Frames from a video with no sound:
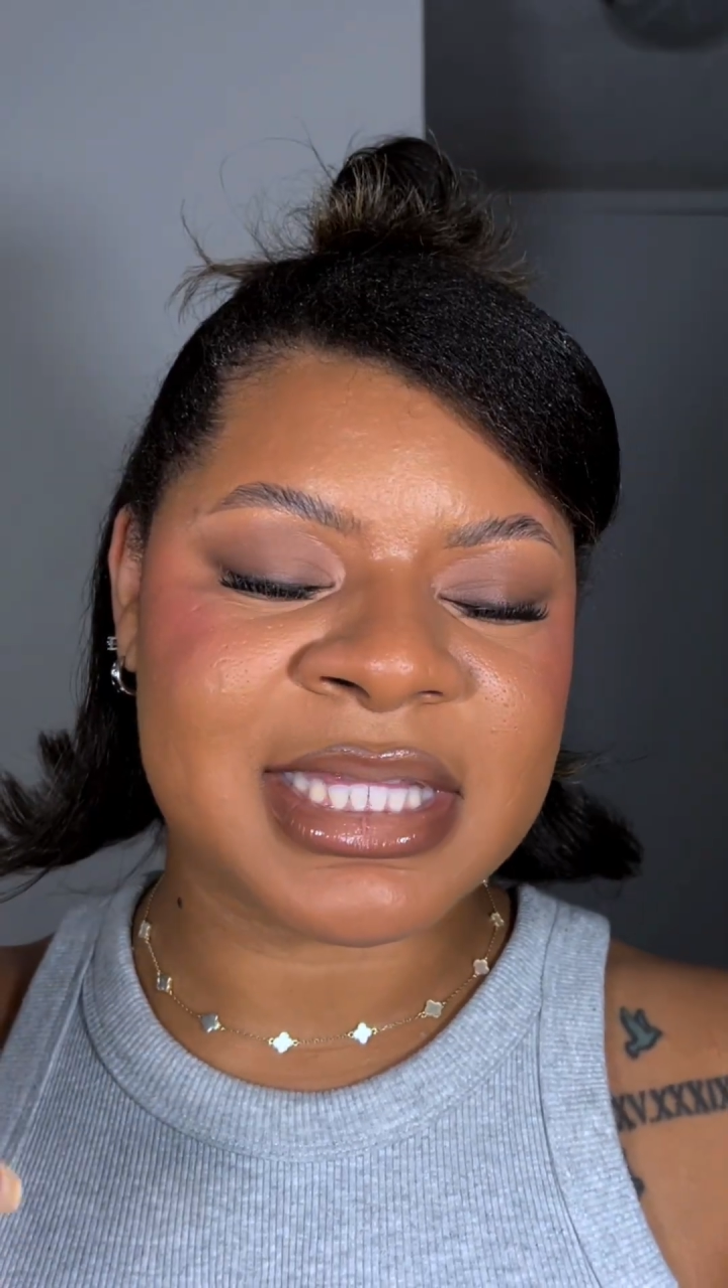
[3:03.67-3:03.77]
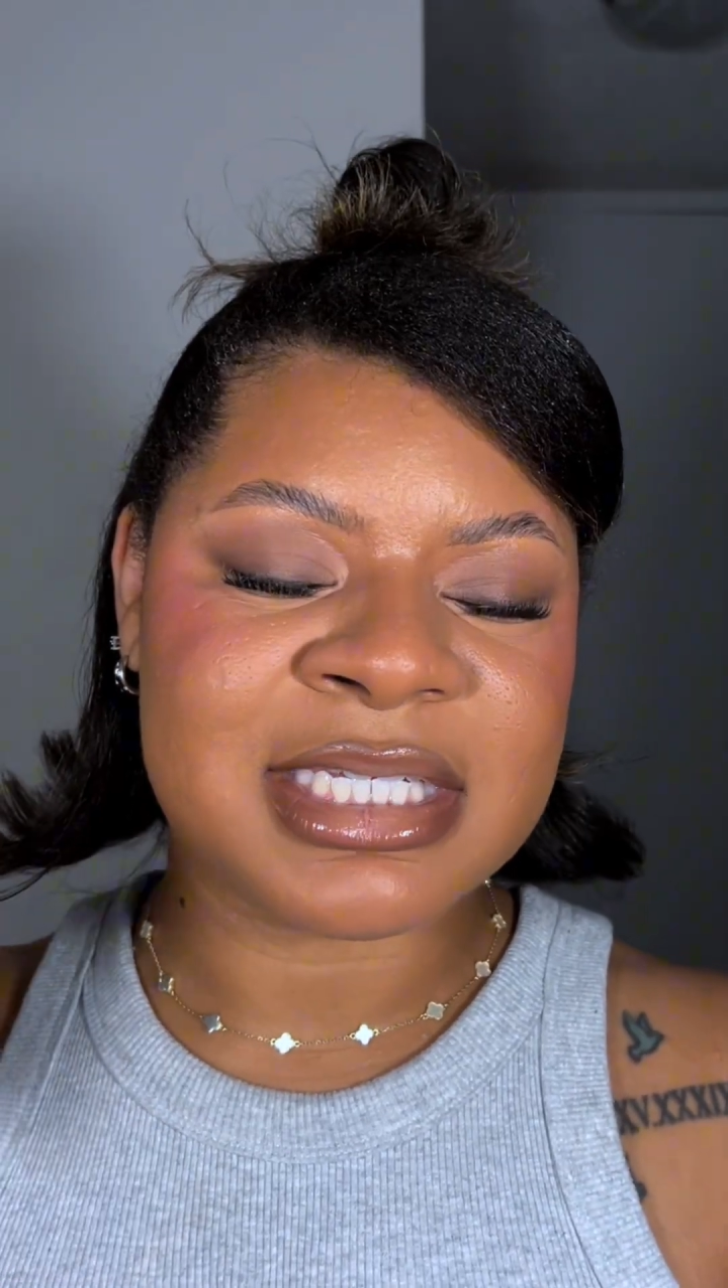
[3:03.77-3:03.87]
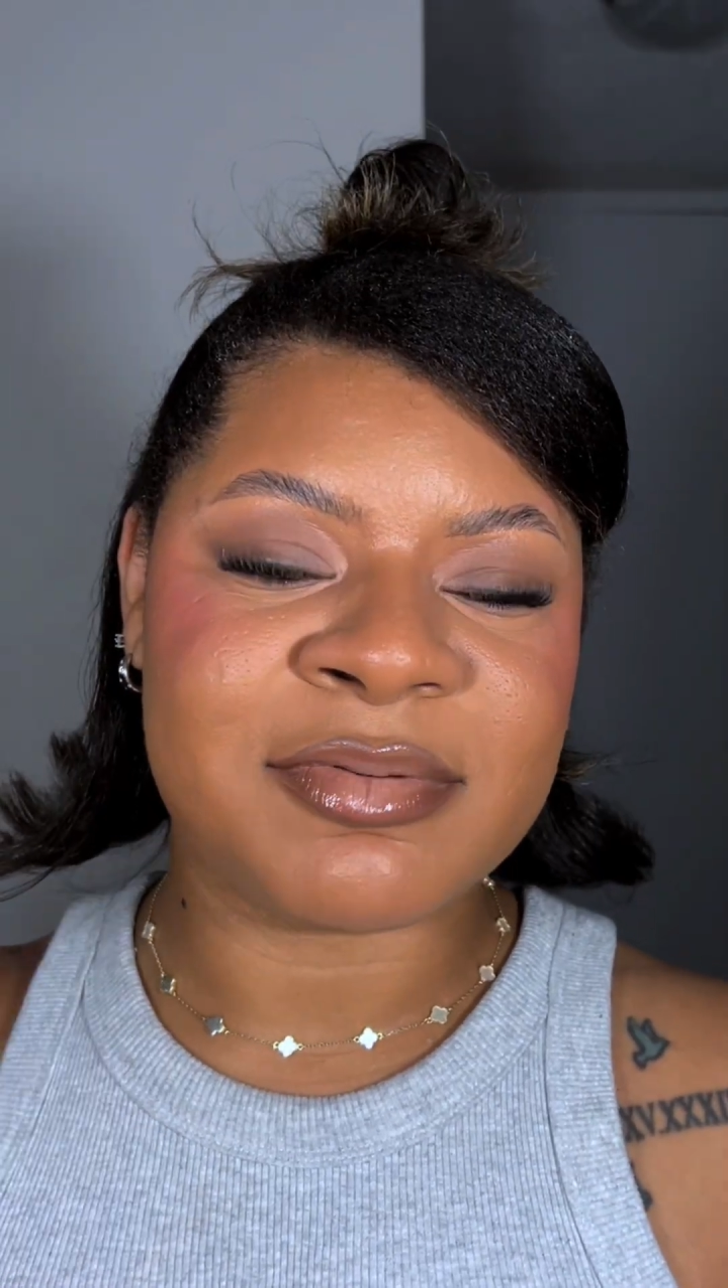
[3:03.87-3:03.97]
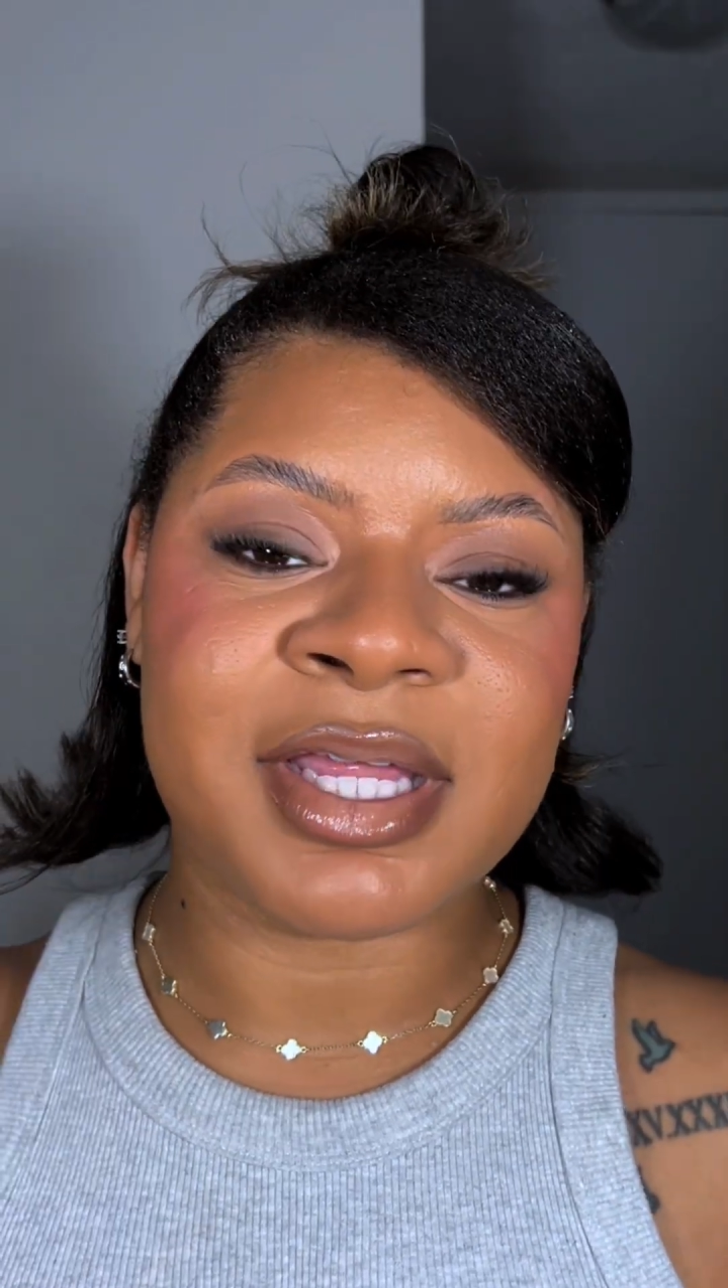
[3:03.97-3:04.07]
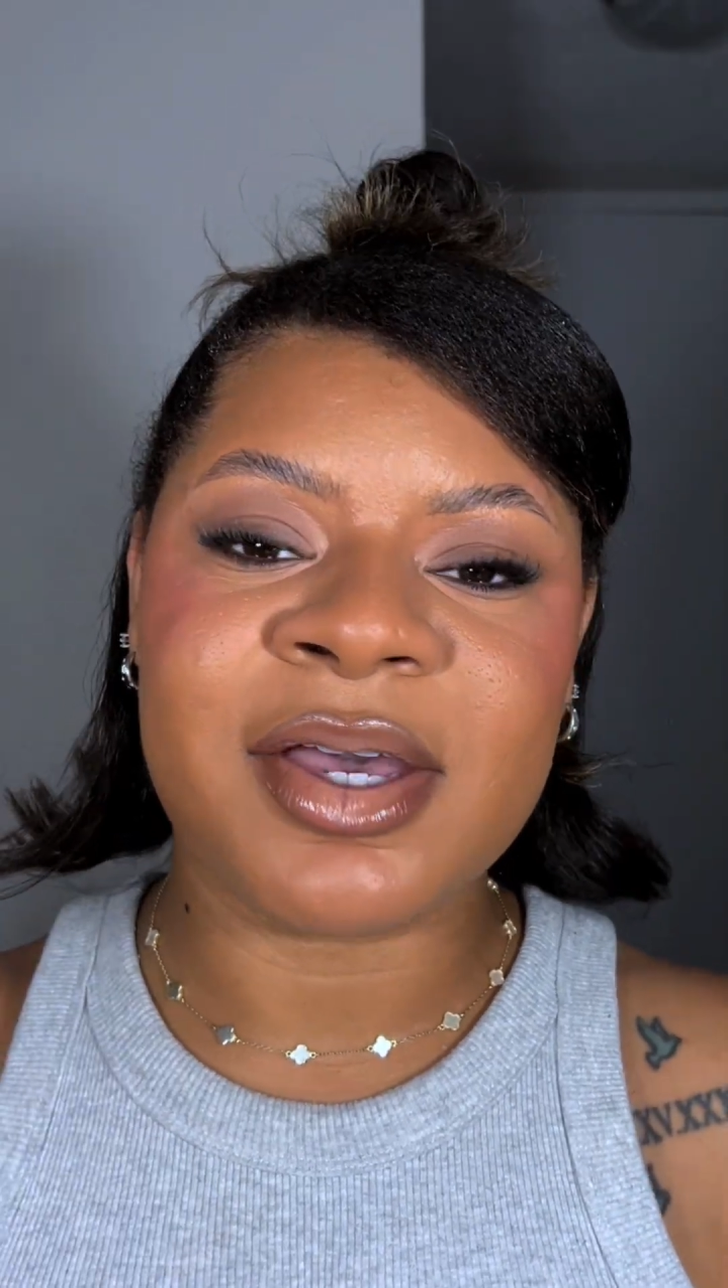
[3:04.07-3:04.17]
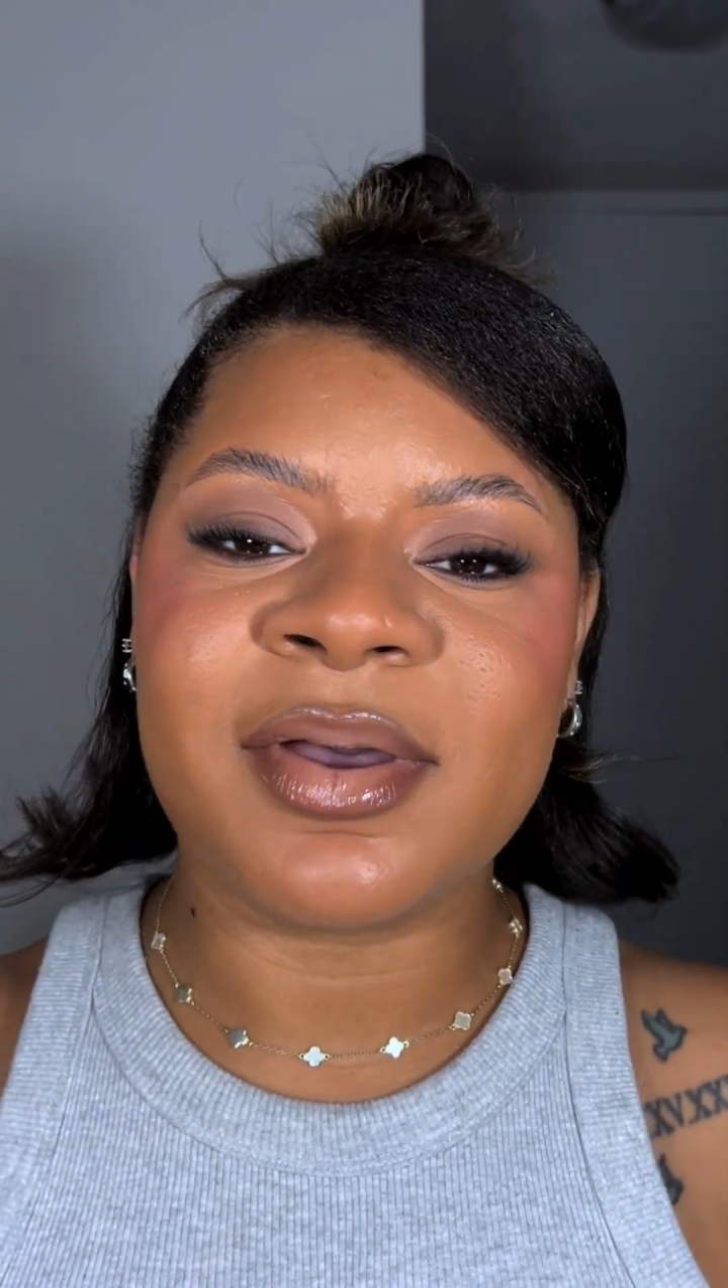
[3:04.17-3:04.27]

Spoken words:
this video,